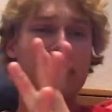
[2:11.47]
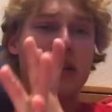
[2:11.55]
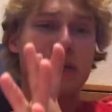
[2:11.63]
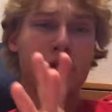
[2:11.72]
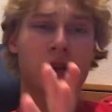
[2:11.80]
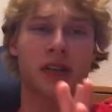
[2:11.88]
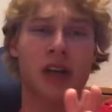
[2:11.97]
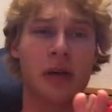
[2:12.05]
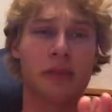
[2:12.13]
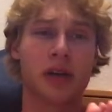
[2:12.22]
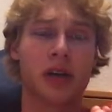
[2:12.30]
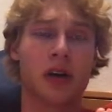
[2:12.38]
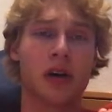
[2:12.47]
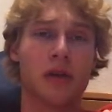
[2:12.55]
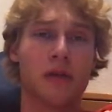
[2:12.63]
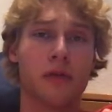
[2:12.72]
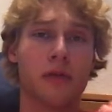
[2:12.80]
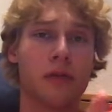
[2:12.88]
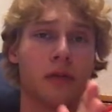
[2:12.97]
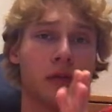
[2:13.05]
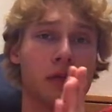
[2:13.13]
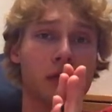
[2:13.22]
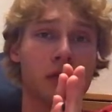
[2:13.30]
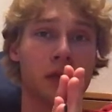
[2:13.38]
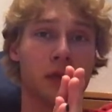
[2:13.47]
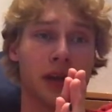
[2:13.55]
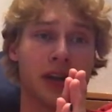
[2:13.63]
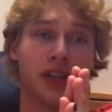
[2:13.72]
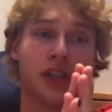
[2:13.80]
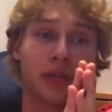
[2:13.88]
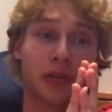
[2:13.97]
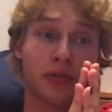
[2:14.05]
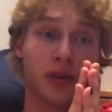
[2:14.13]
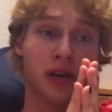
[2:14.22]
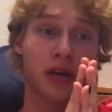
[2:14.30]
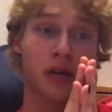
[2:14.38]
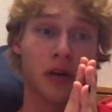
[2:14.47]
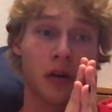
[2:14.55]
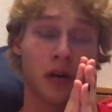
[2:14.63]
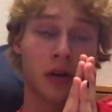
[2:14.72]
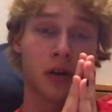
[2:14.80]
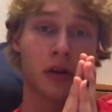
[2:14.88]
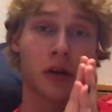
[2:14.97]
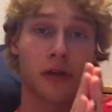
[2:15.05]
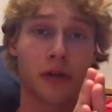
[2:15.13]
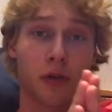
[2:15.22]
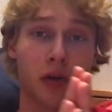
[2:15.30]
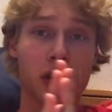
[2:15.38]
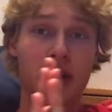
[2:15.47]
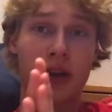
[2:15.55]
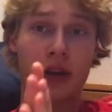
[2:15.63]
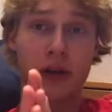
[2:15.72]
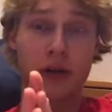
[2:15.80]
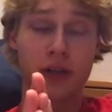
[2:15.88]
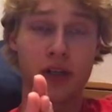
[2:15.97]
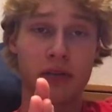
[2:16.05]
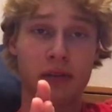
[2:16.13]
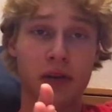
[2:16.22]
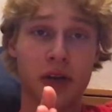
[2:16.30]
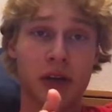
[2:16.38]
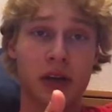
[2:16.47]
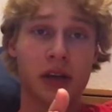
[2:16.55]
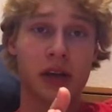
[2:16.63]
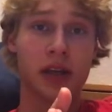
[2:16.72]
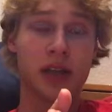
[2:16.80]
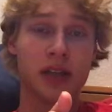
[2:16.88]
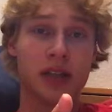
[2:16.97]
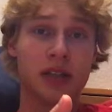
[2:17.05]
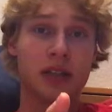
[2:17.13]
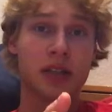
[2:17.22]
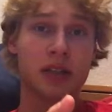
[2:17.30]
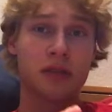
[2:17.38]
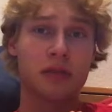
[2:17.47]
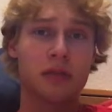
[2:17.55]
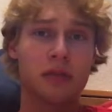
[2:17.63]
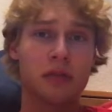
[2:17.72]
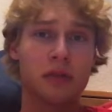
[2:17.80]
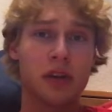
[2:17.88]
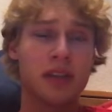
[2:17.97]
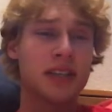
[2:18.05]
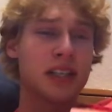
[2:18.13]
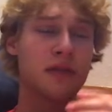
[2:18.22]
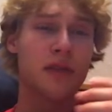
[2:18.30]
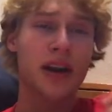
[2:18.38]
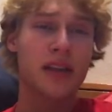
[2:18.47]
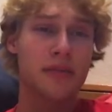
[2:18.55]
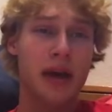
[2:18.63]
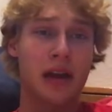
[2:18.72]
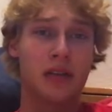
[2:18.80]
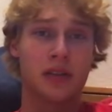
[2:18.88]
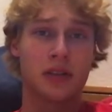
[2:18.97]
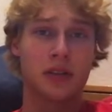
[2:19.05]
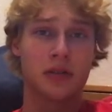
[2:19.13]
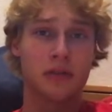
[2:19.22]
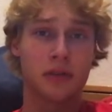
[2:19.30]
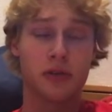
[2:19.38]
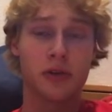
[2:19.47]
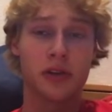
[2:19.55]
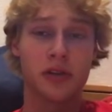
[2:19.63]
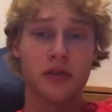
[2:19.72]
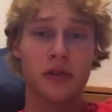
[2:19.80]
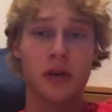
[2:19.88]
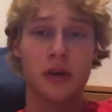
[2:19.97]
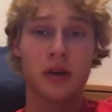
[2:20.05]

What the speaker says: deeper to the topic of the relationship between authority and leadership is, in a sense, finding the balance between the two,